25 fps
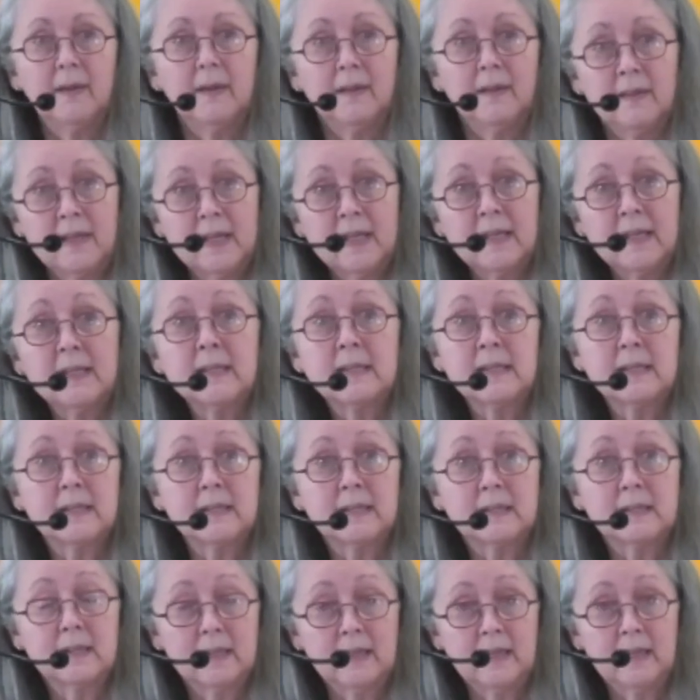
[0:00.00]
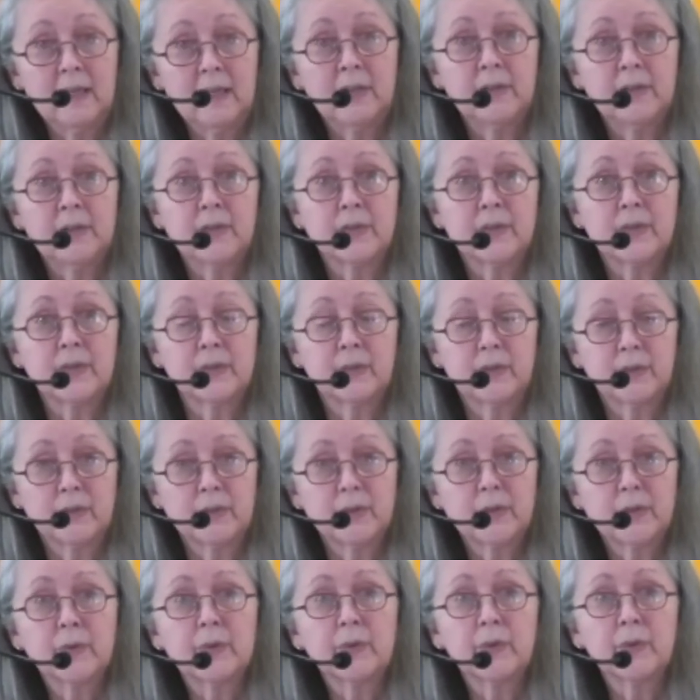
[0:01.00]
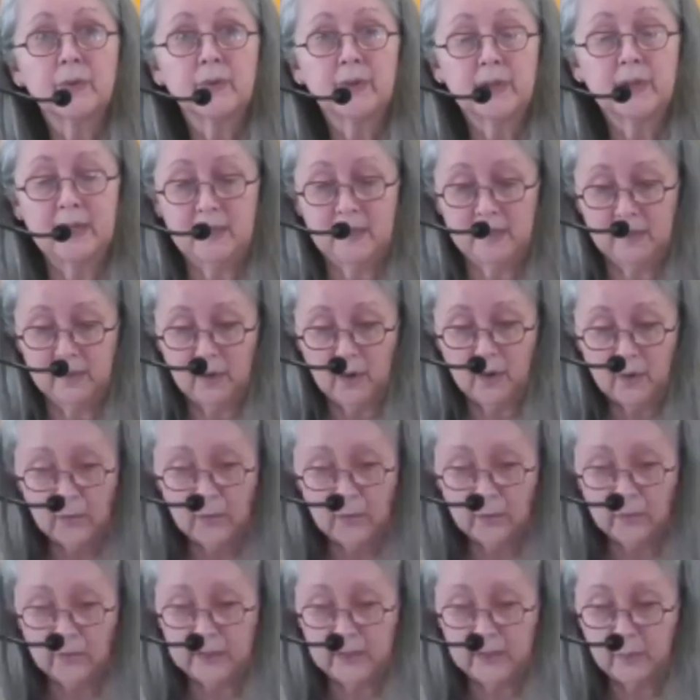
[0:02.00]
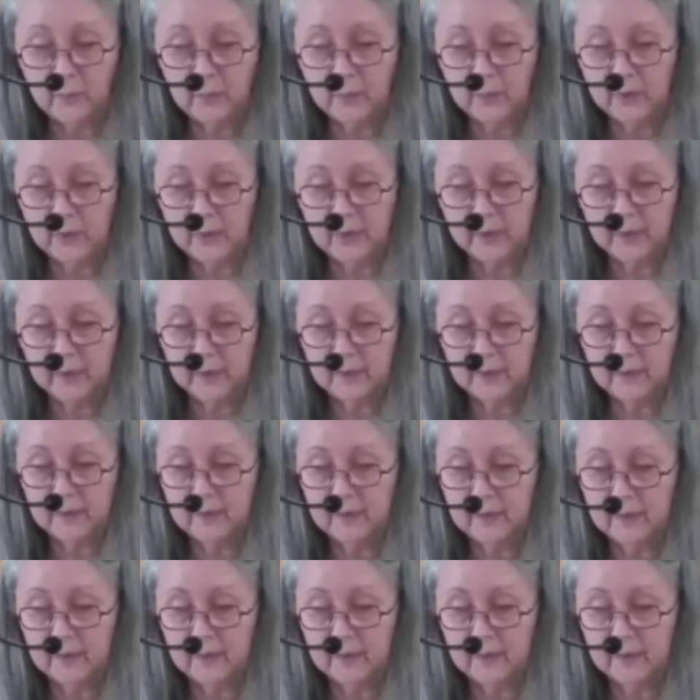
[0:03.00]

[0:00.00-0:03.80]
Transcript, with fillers: This is truly holy work.